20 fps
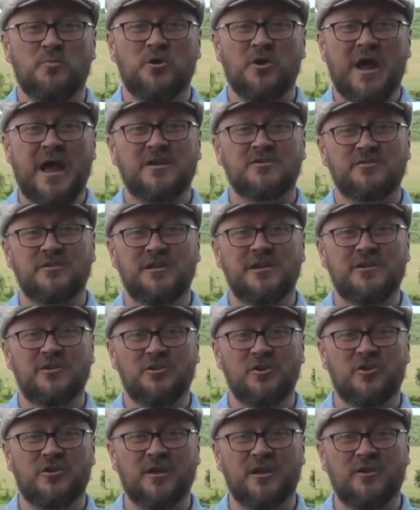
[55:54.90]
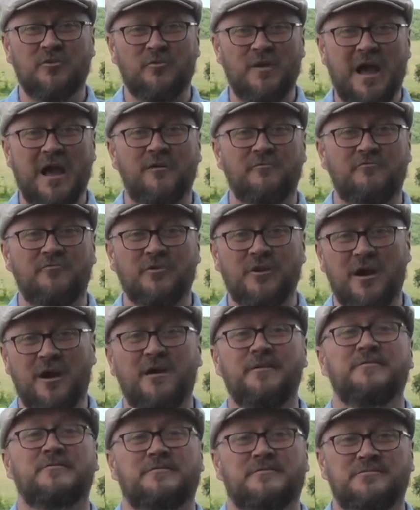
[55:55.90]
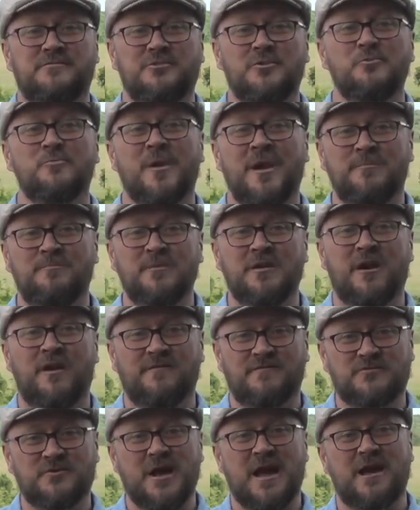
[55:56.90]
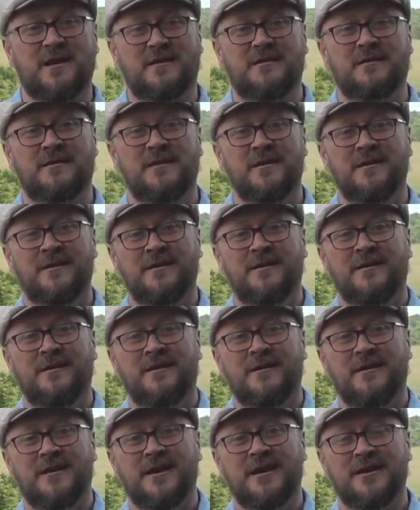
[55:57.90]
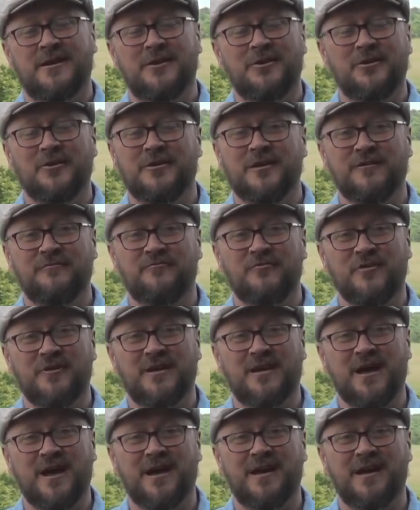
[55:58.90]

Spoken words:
where we're actually looking around for others who might be off track and looking for a